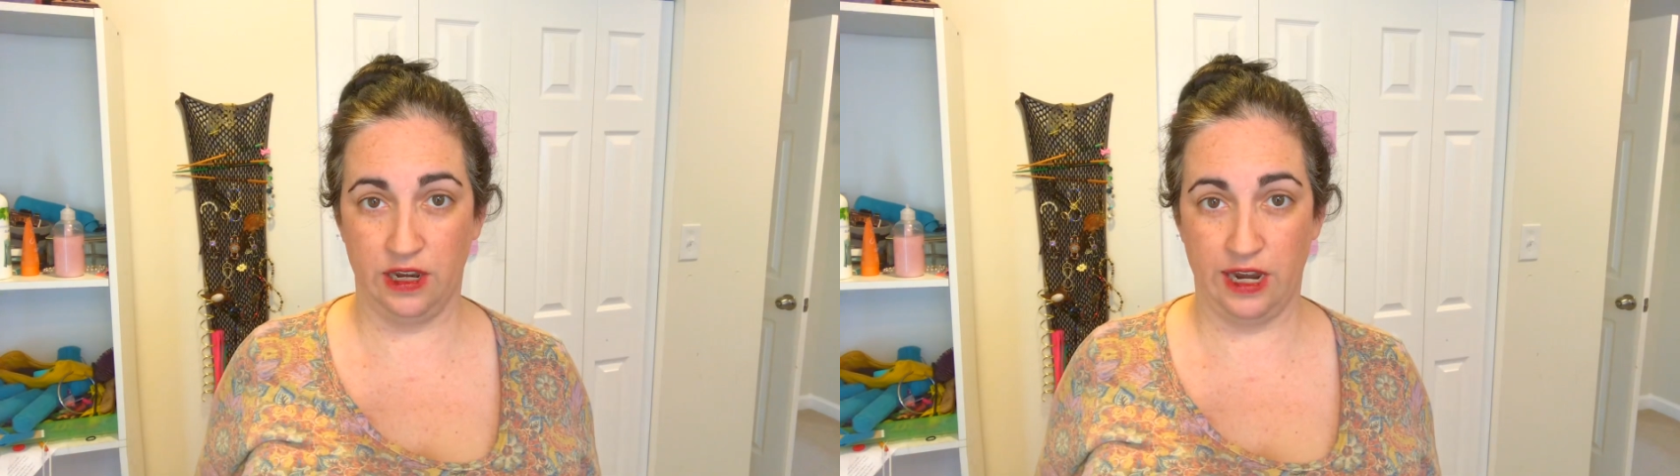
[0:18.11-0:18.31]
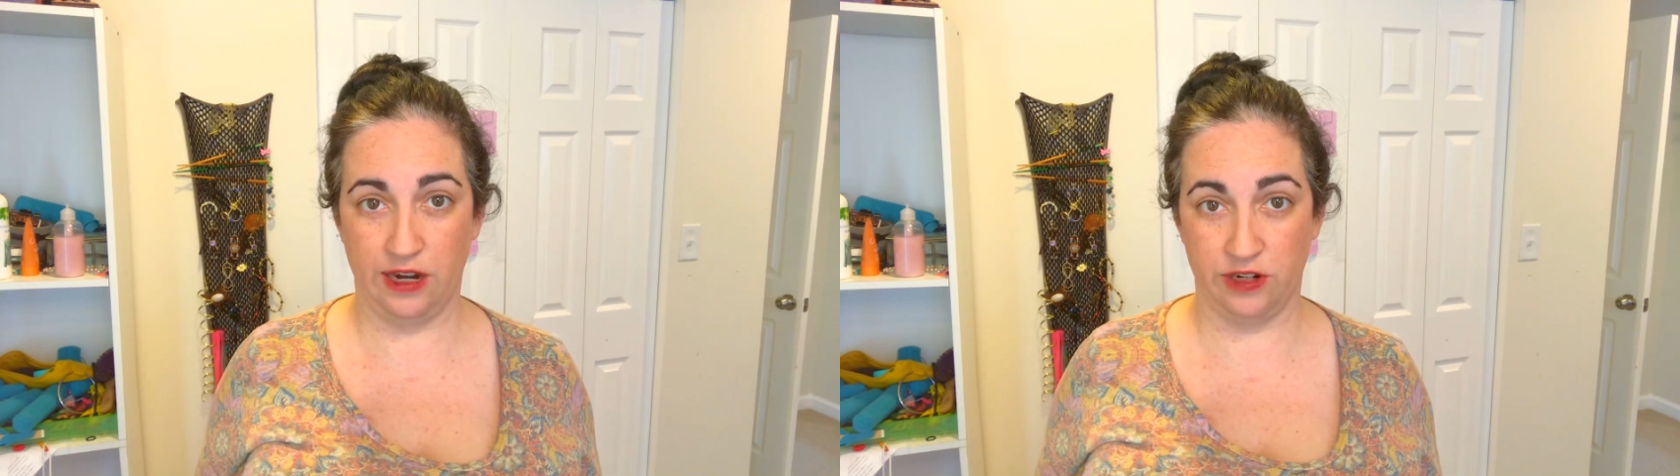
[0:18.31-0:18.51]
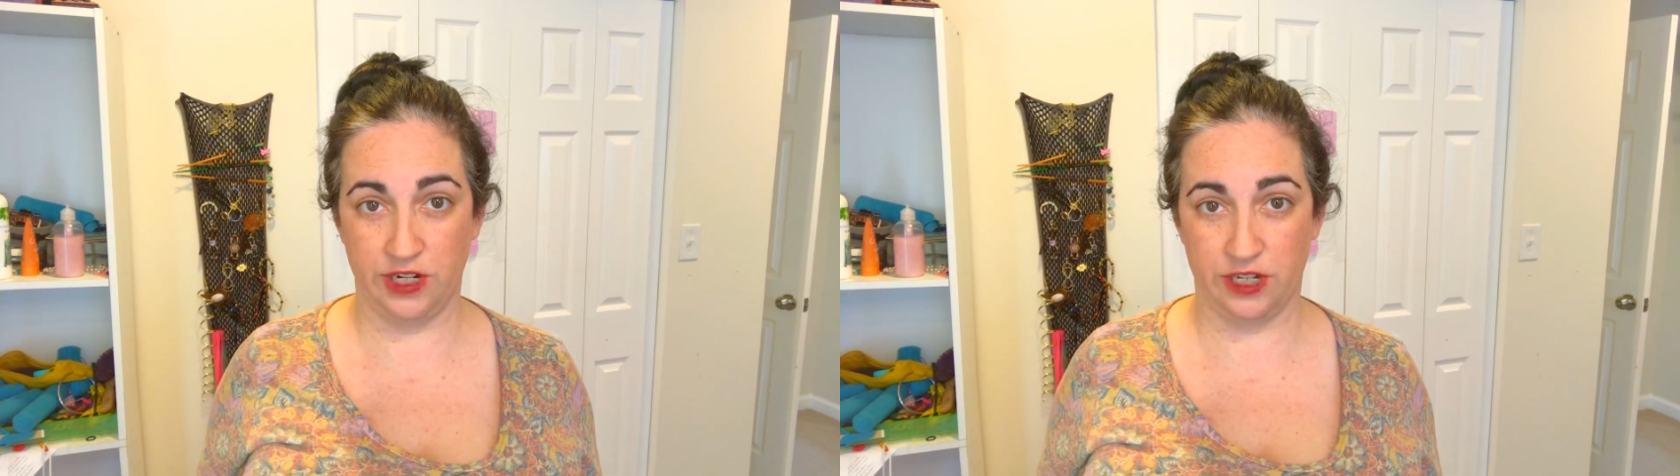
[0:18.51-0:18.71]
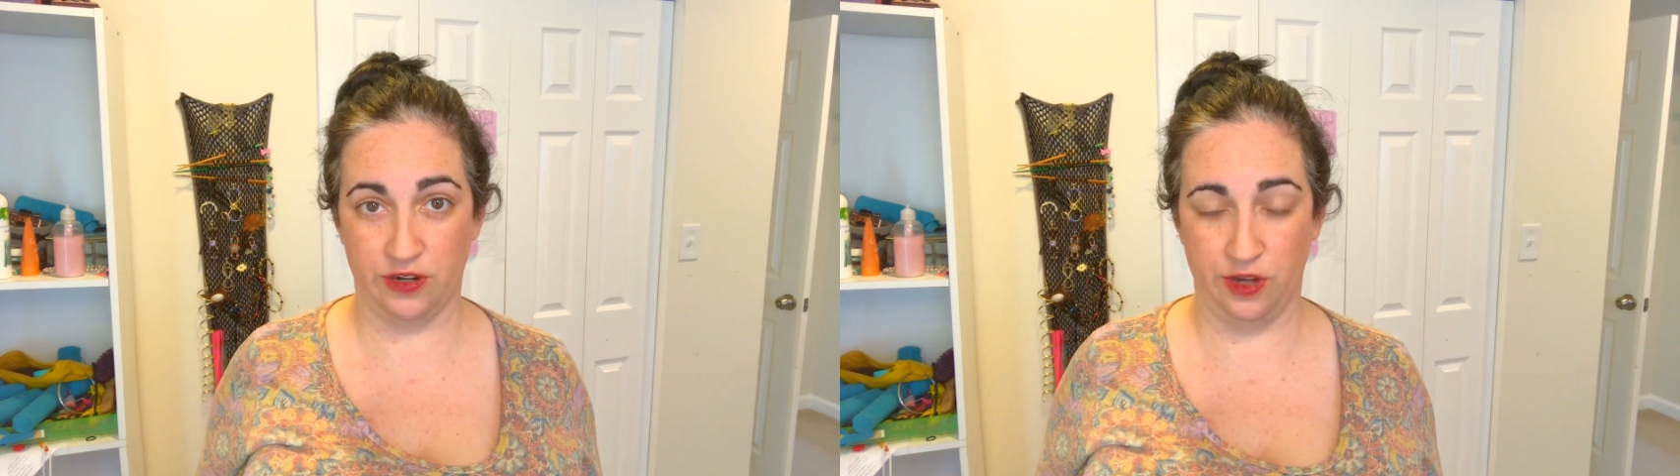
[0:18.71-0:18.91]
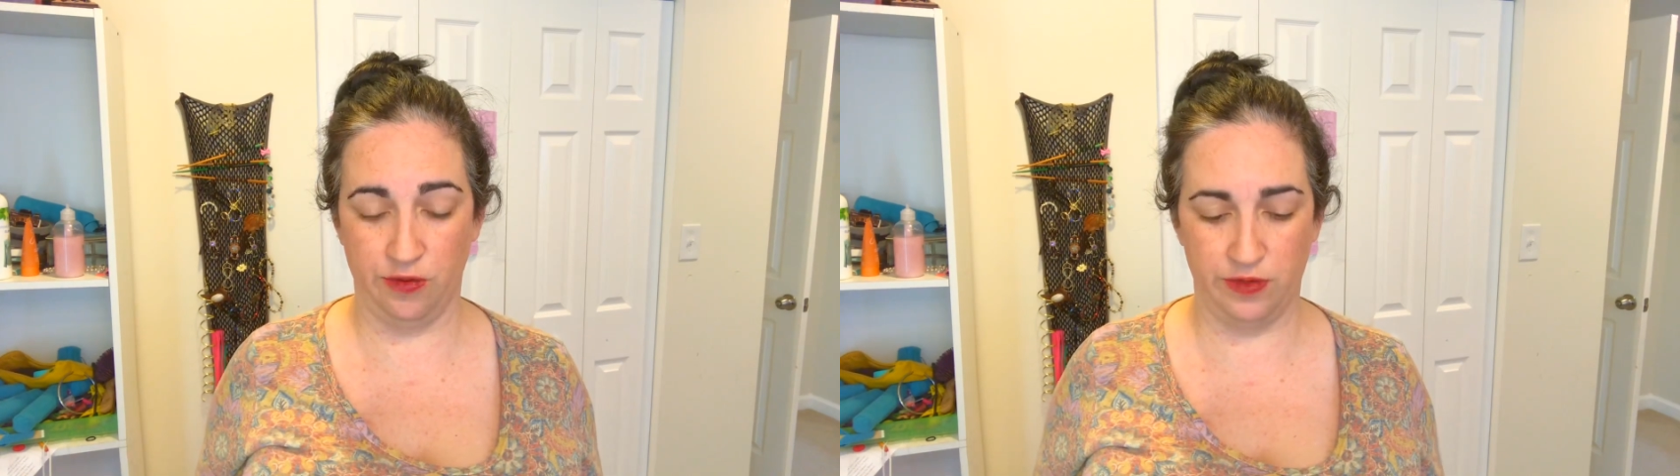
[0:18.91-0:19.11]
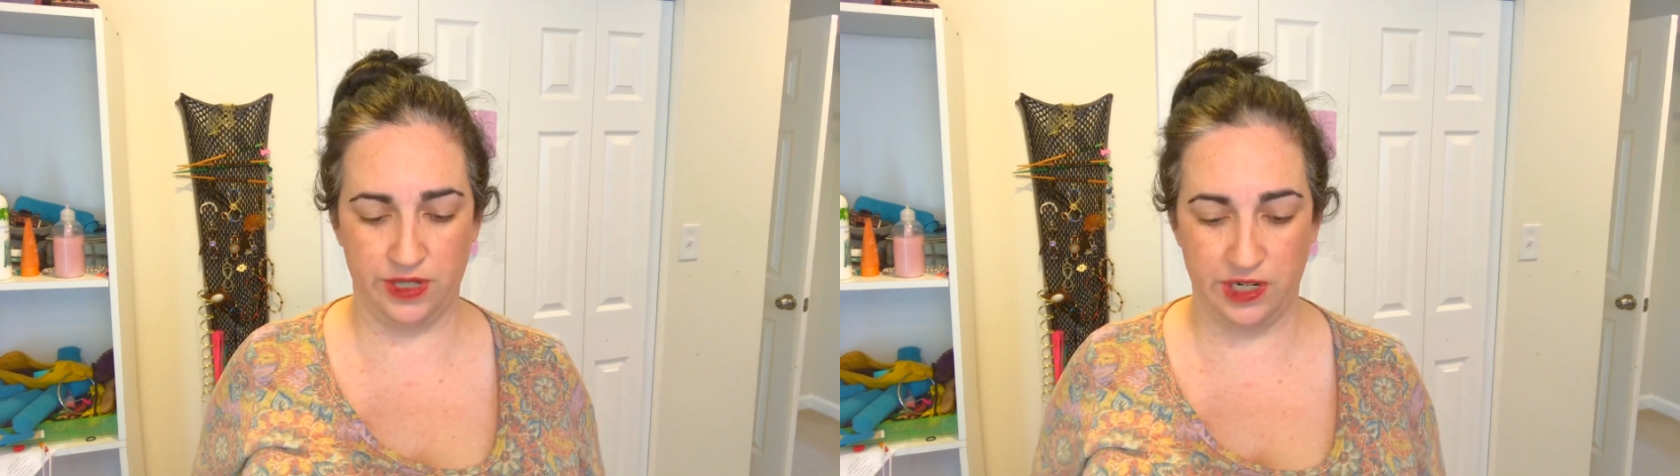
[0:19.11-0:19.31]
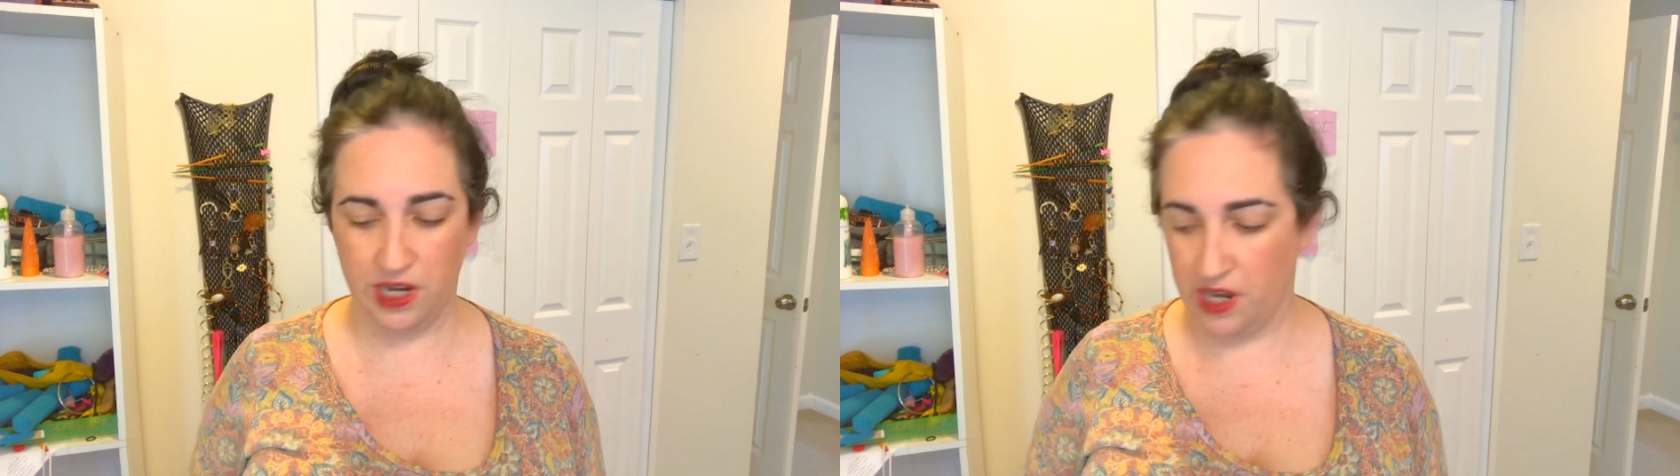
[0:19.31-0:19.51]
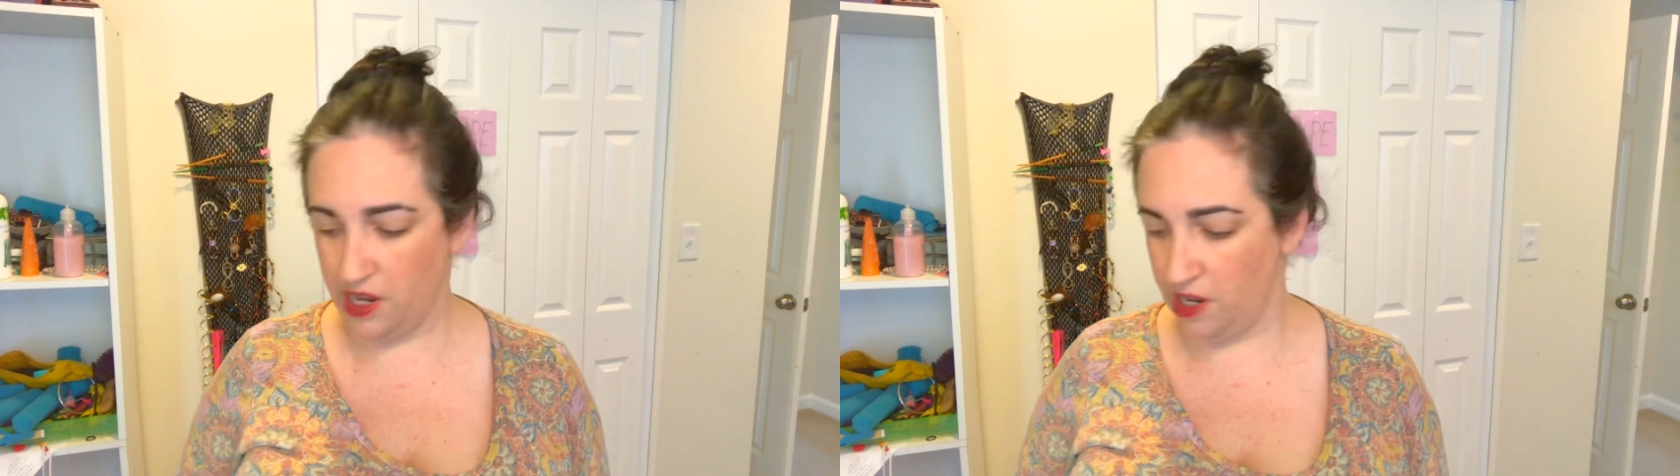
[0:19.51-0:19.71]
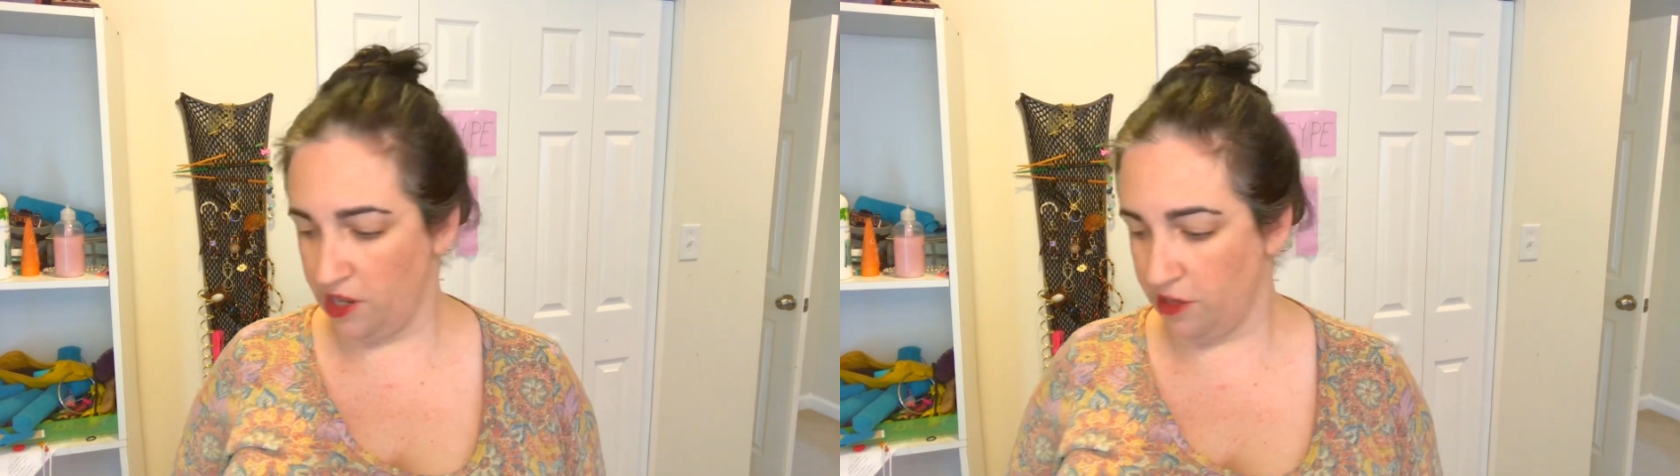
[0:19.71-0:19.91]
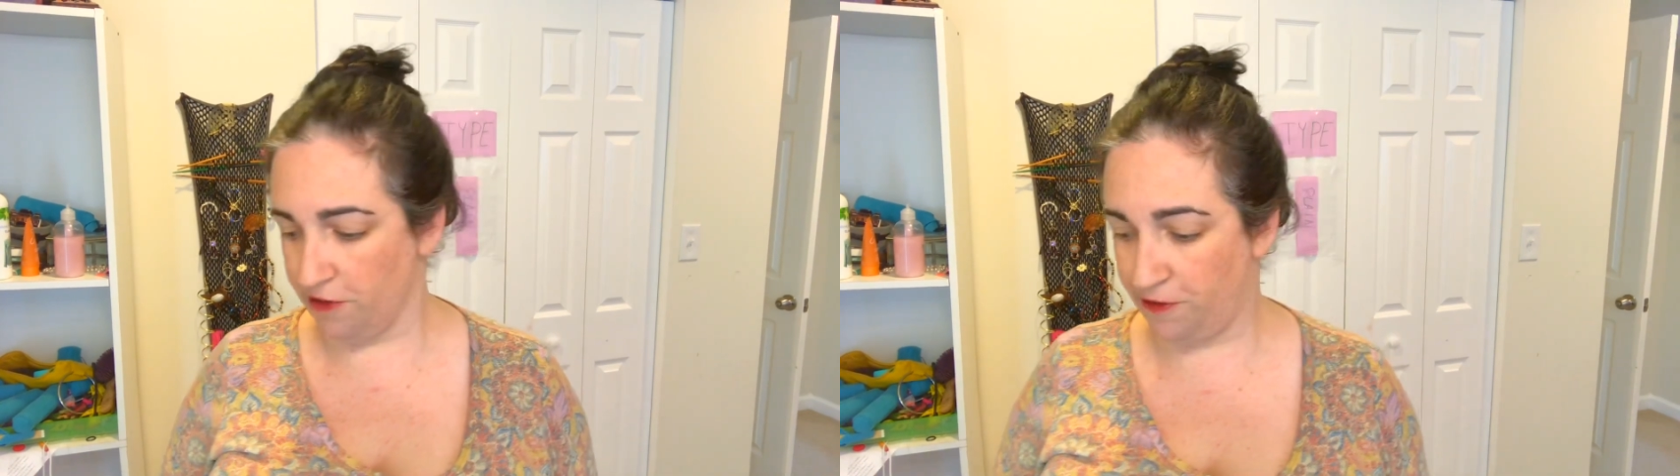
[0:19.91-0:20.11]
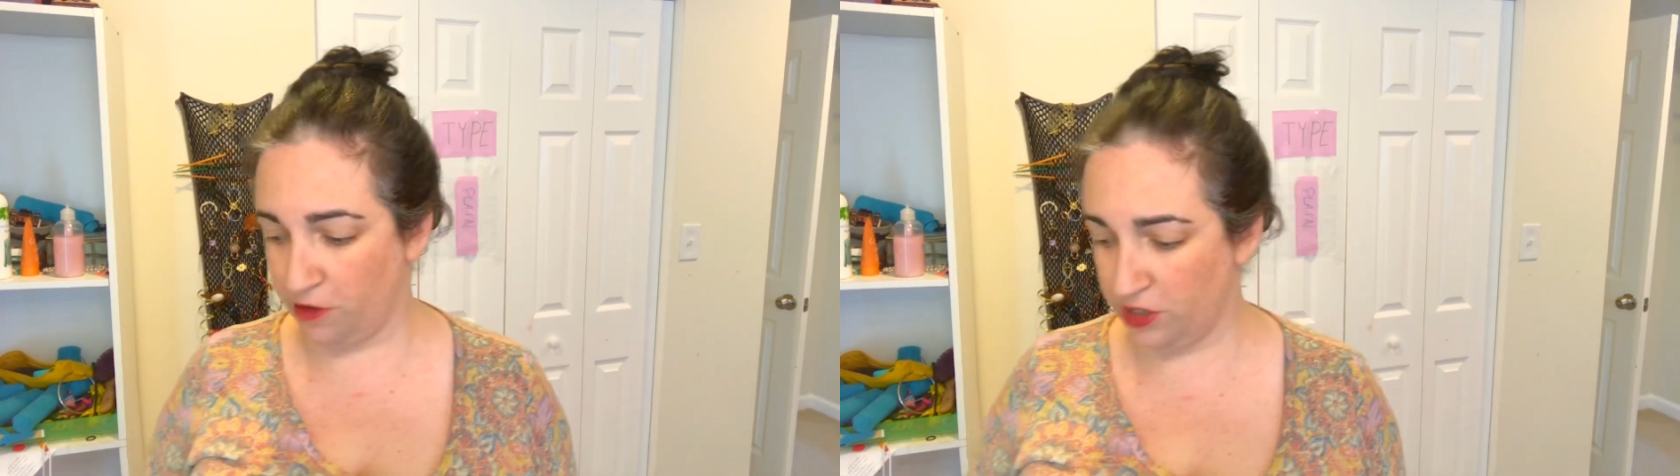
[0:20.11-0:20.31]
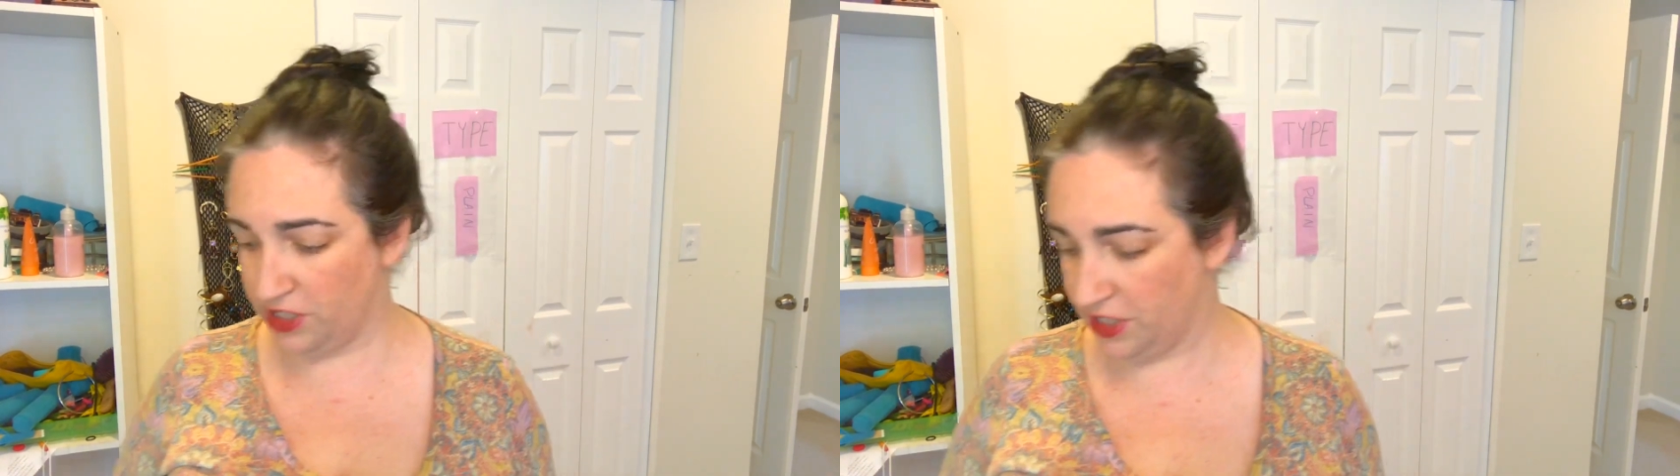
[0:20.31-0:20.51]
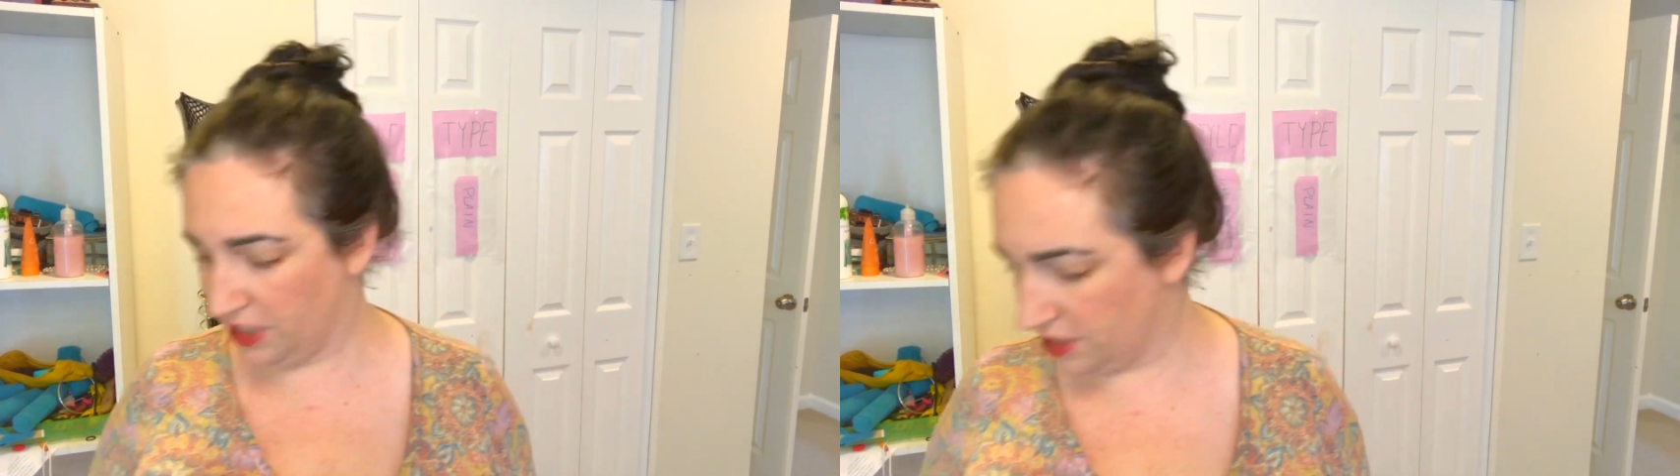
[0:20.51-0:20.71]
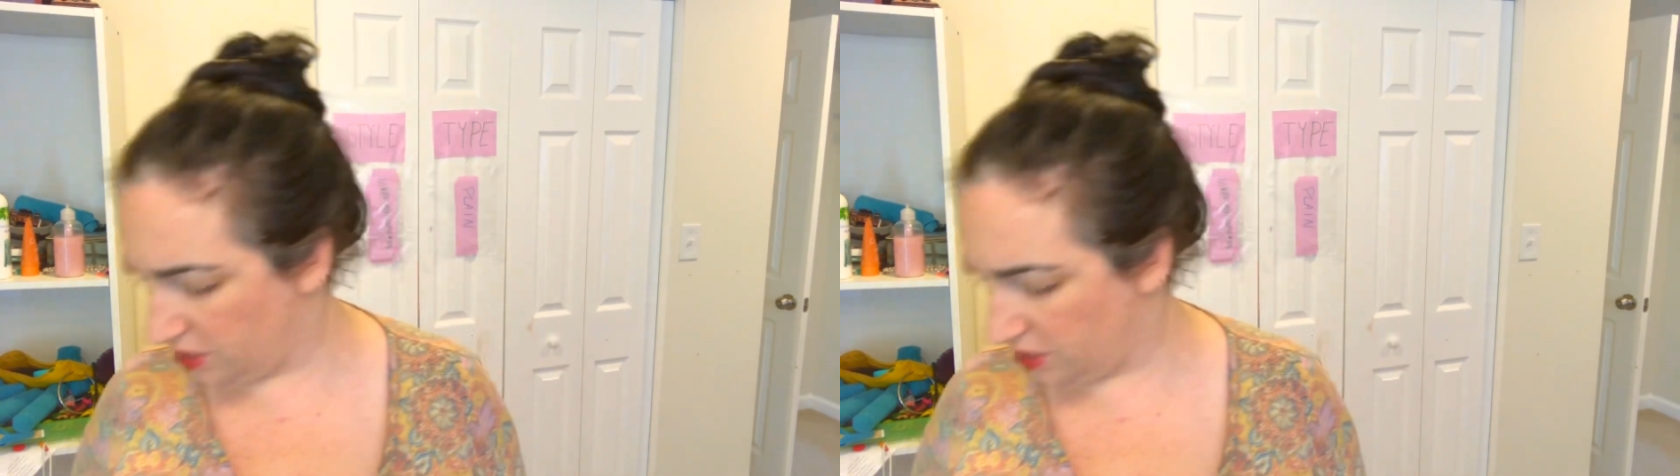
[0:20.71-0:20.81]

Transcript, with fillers: hair sticks are used. The first is